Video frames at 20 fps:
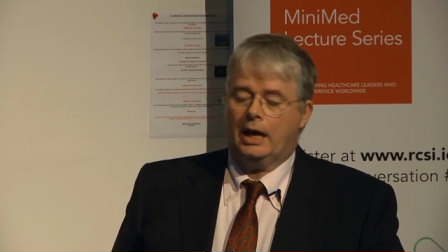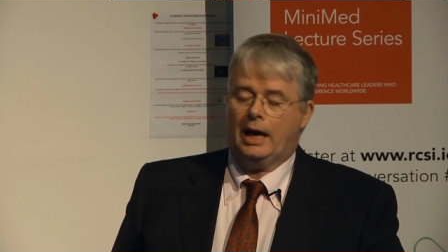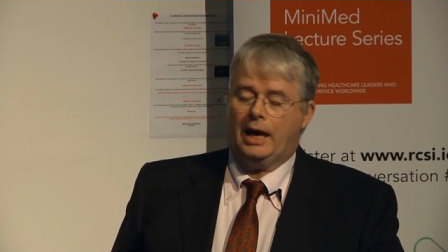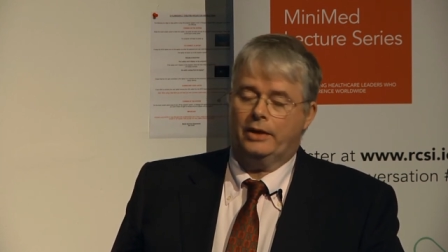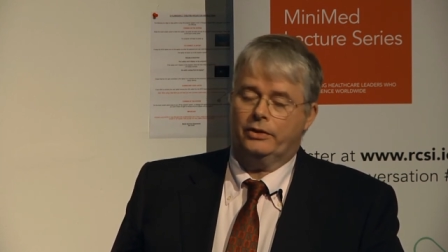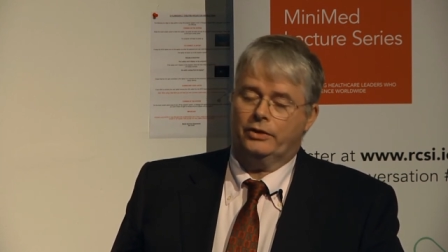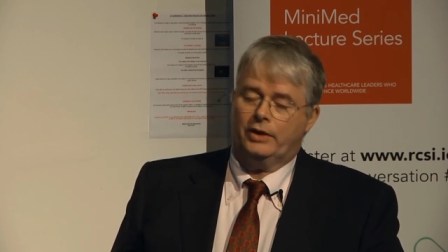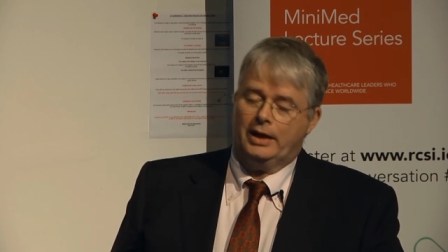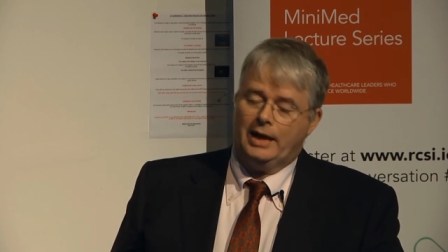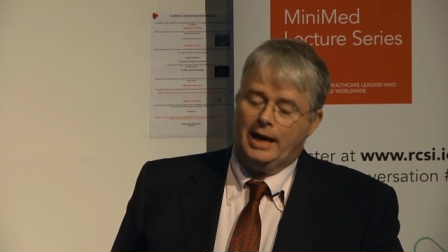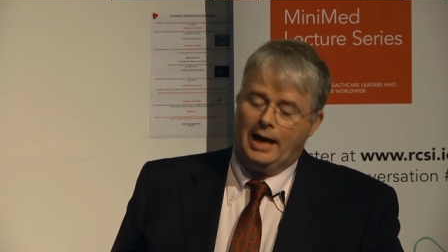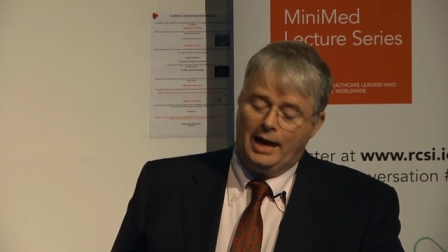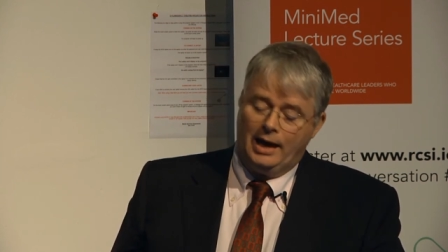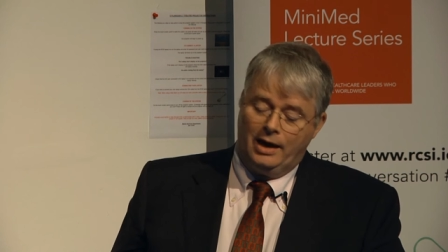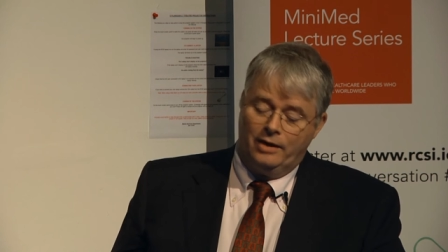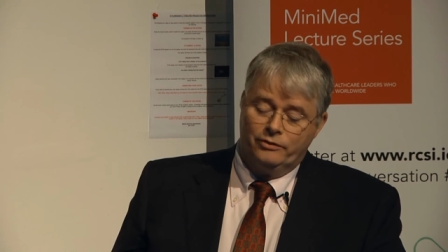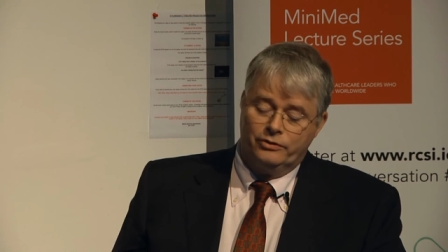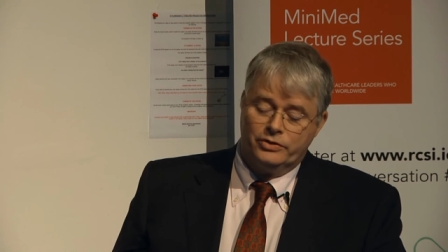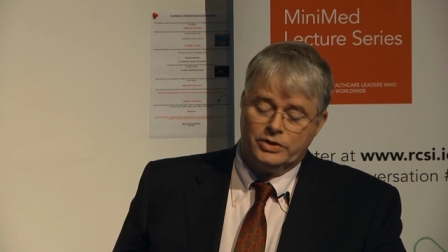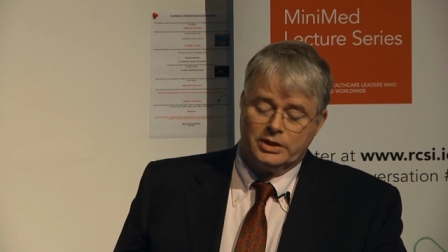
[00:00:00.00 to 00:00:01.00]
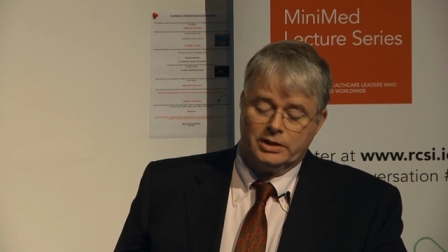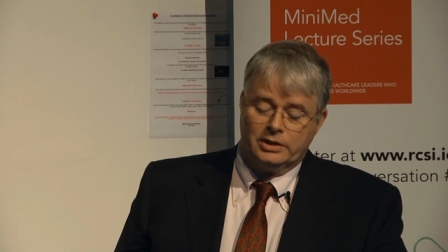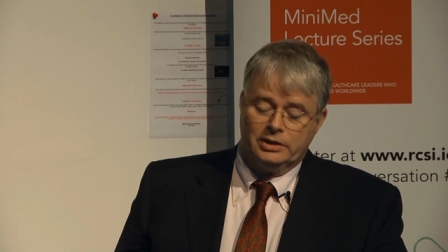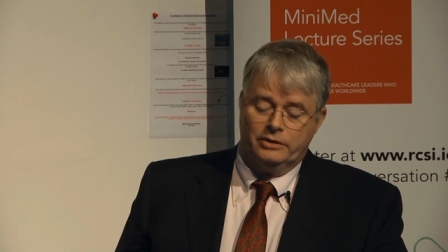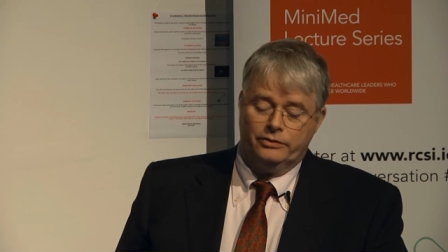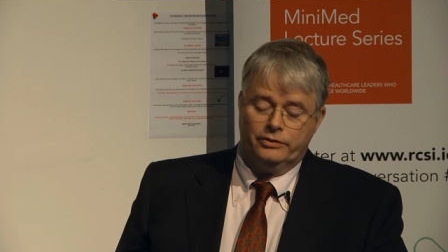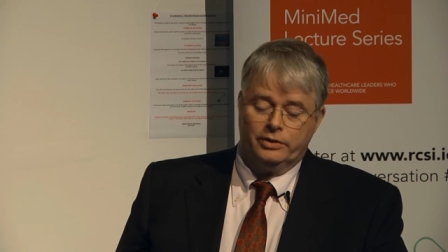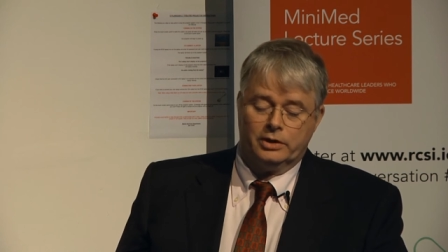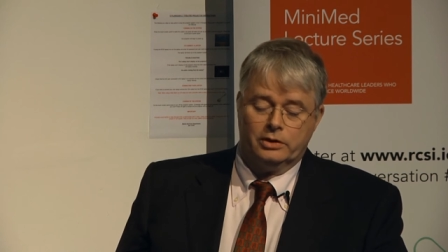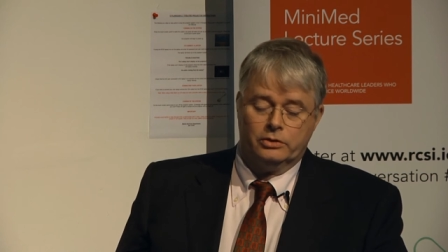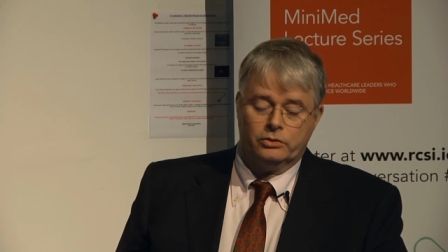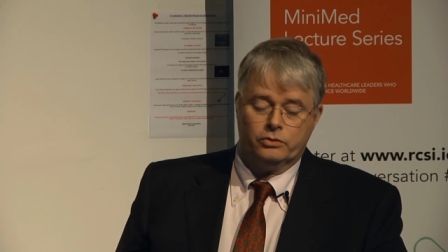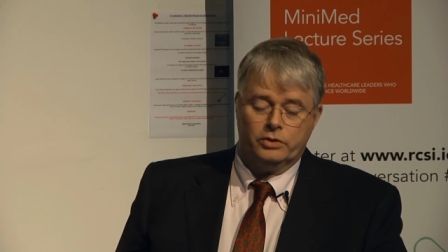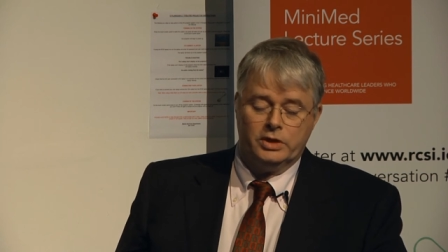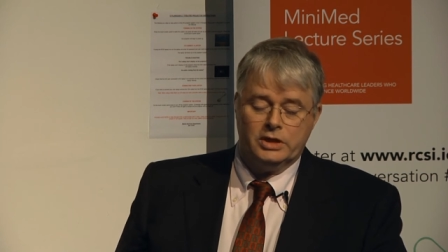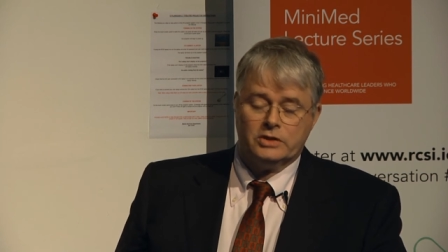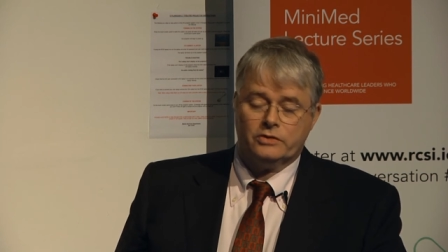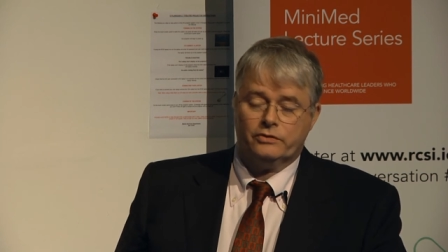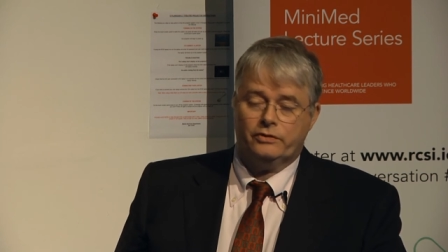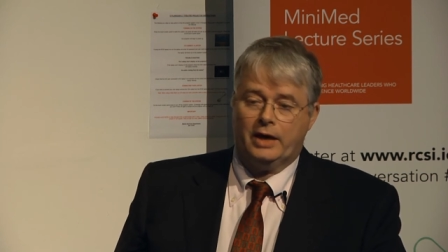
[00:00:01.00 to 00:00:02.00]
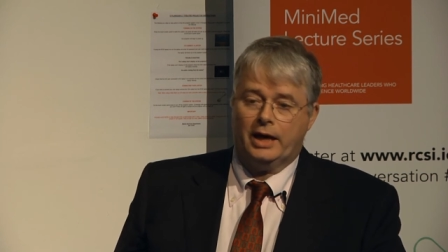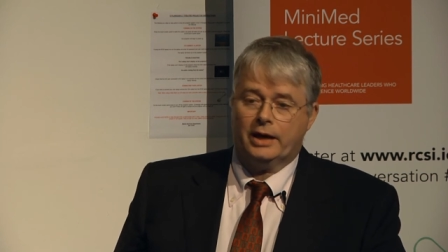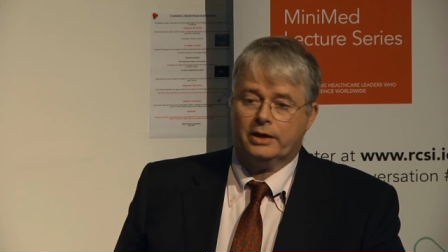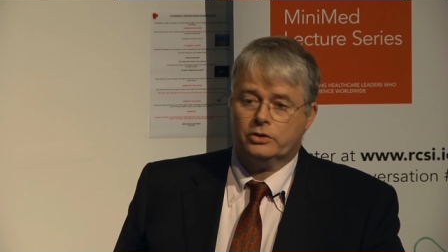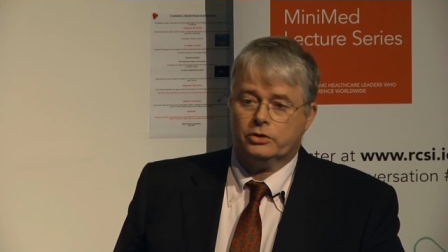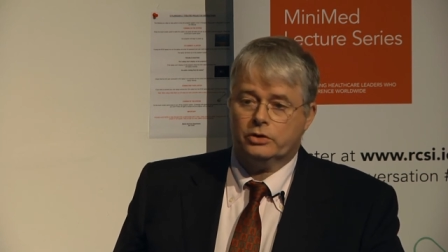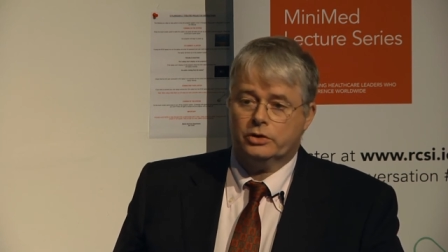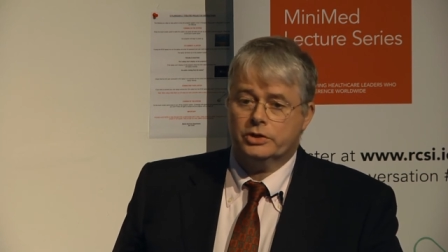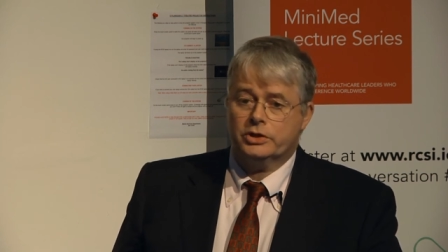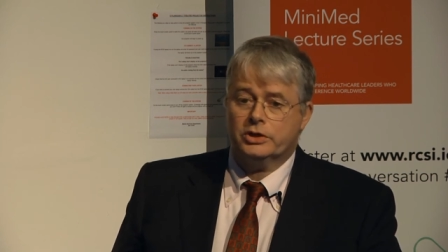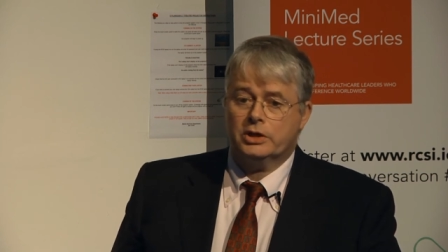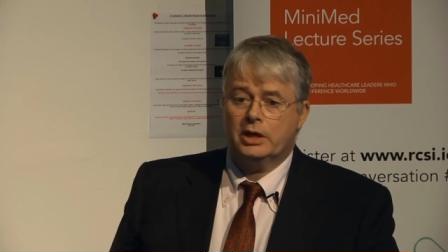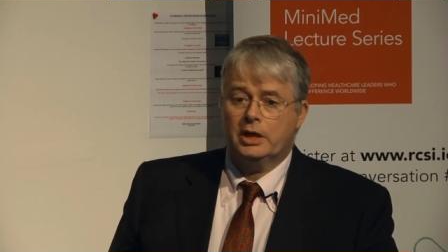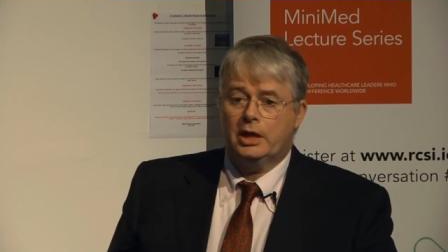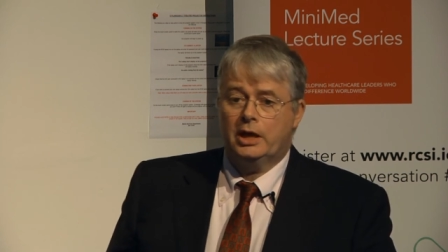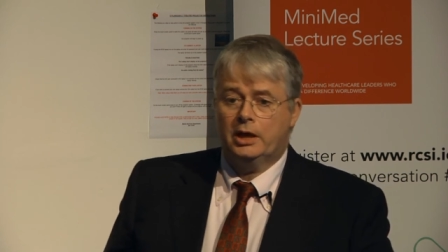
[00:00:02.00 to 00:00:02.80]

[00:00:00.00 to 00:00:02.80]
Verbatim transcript: and they have significant risk factors,